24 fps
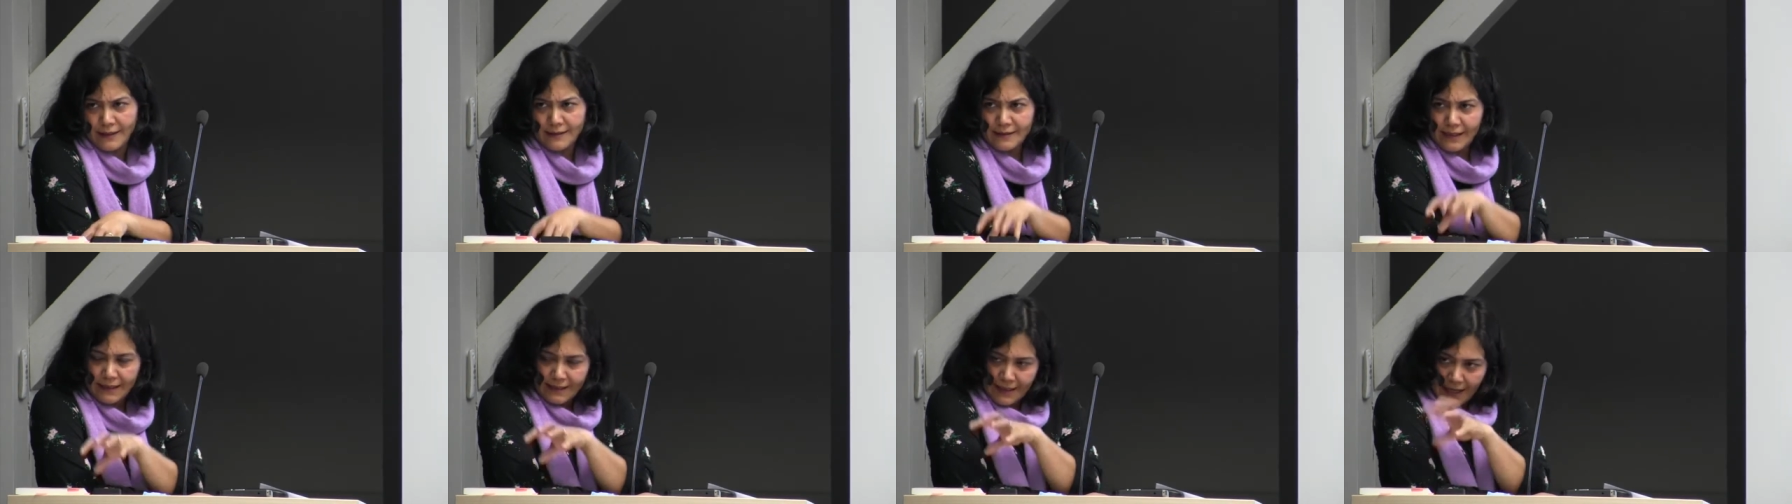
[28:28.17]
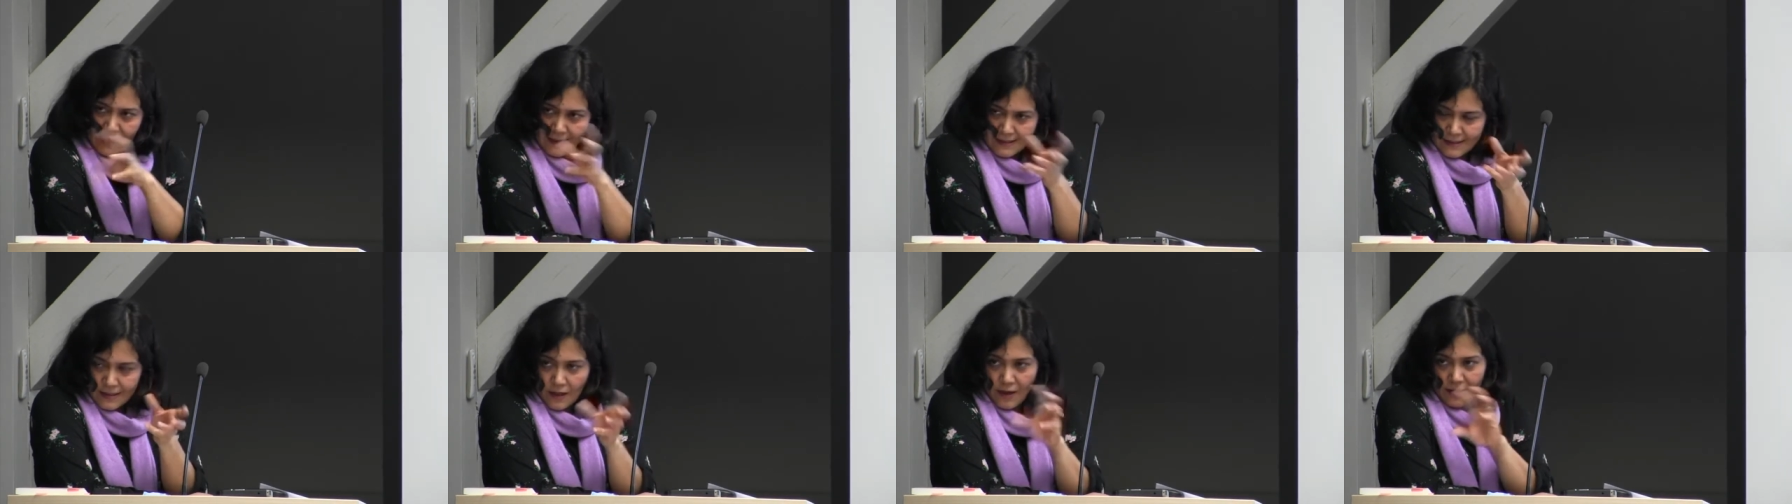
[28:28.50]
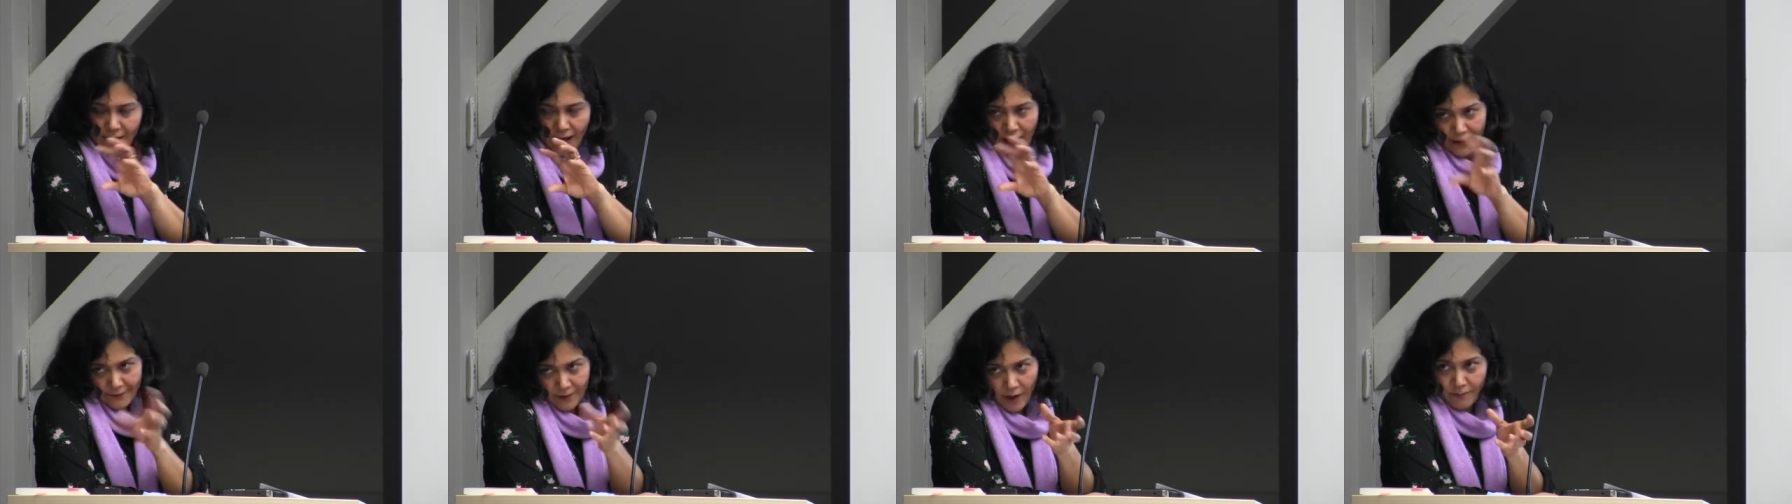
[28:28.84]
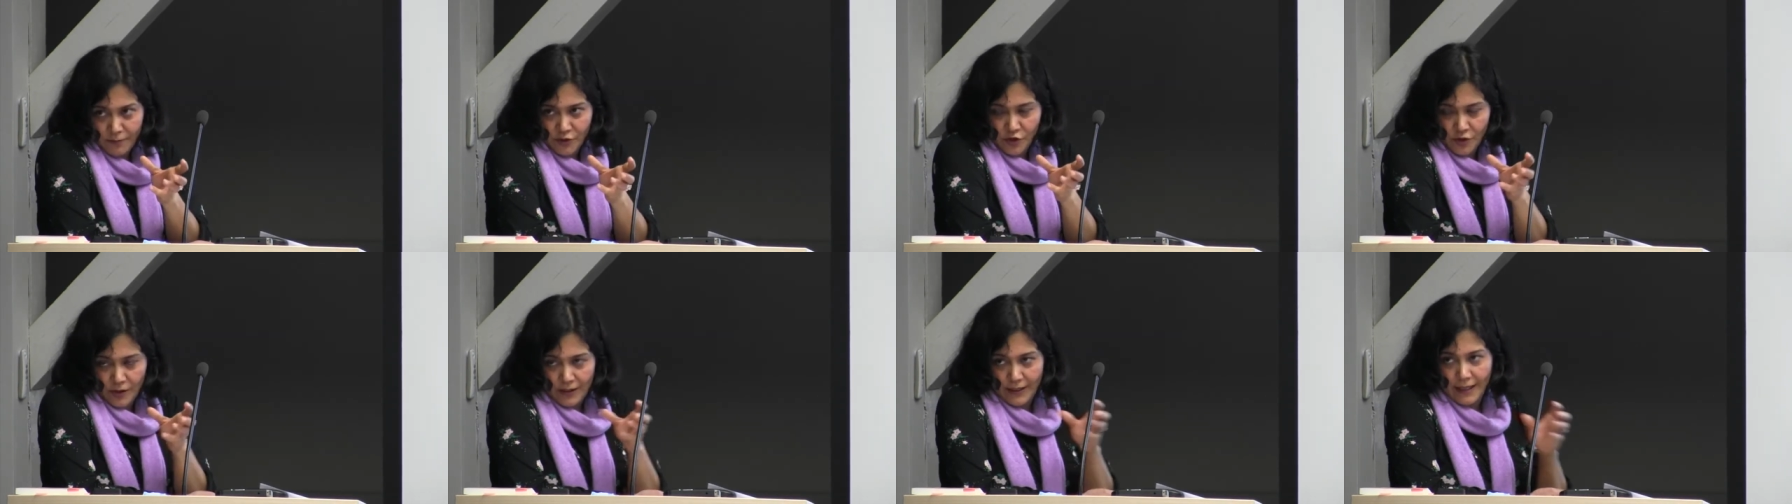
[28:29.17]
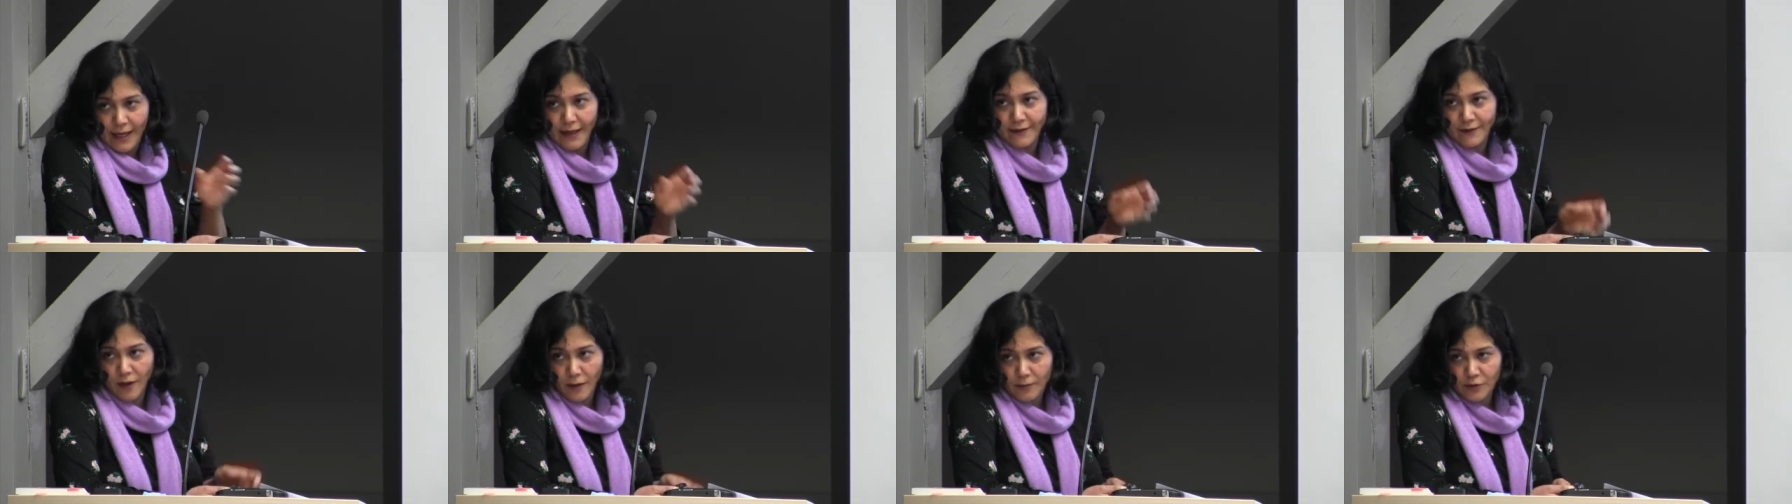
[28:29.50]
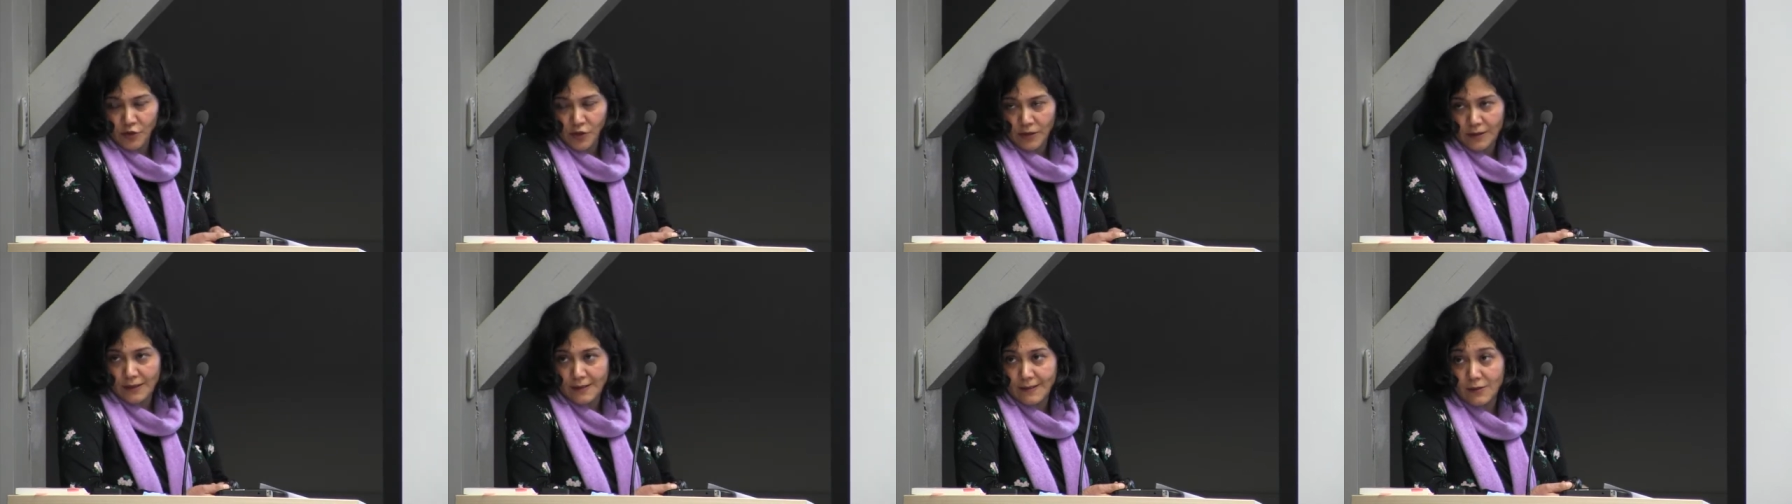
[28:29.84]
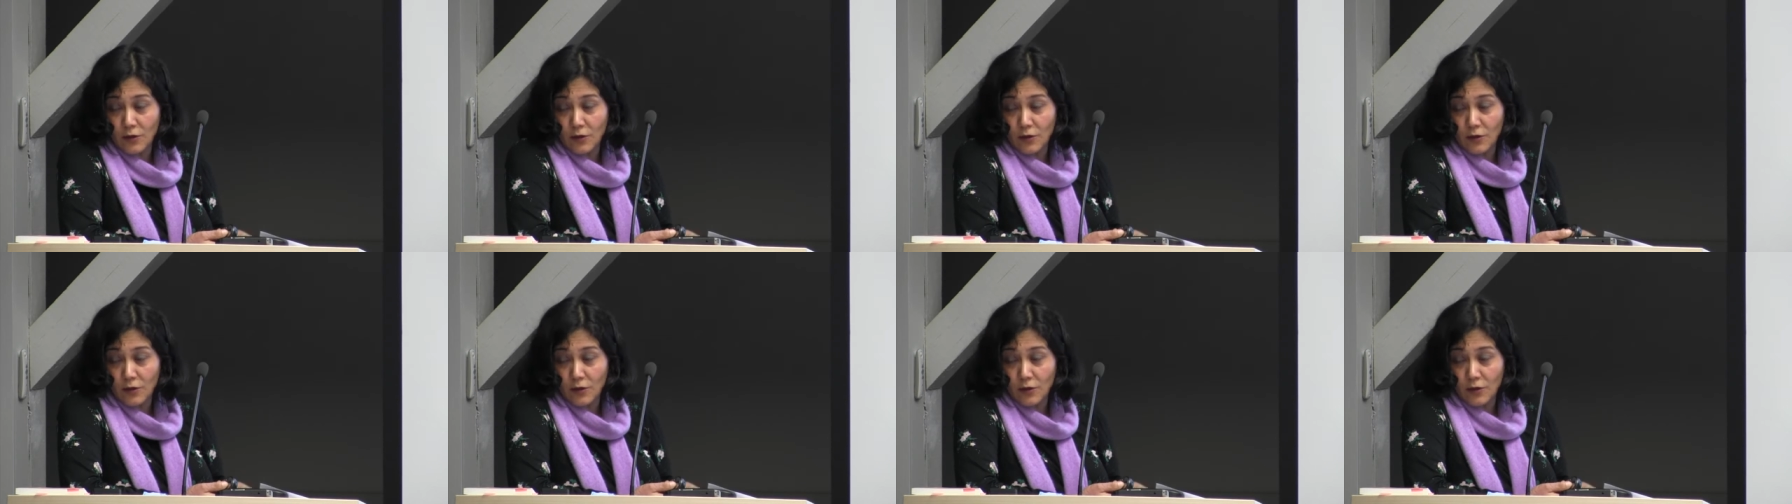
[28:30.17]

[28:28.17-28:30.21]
In the case like adoption